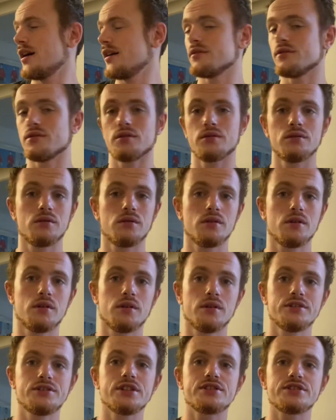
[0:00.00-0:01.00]
I don't know,
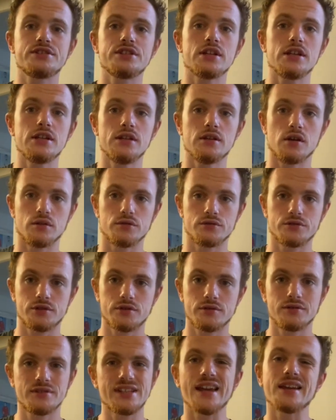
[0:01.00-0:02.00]
60 kilos.
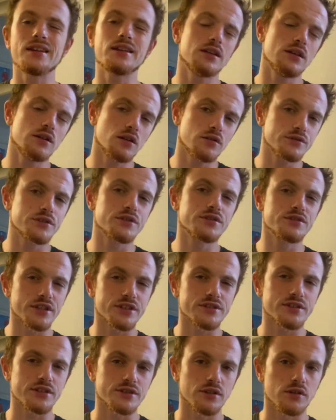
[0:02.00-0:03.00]
10 kilos,
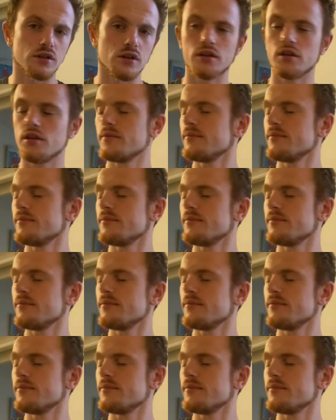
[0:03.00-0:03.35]
60 is a lot.